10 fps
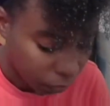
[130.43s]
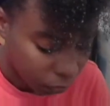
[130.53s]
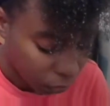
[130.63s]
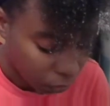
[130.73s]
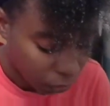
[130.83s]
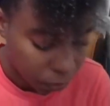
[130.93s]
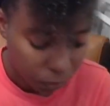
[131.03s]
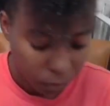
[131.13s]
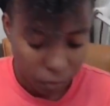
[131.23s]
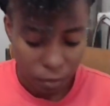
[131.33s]
So,
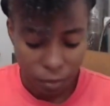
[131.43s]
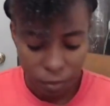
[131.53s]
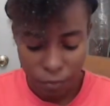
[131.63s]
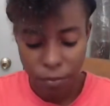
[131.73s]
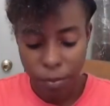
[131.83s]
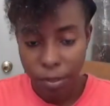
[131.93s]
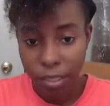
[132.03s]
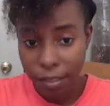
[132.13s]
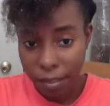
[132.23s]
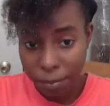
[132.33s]
rub it
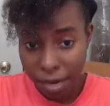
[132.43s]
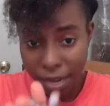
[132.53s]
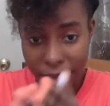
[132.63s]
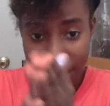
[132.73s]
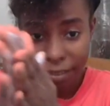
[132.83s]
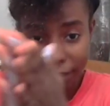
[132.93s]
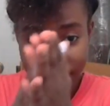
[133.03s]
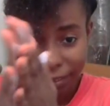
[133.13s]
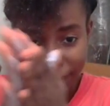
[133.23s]
into my hands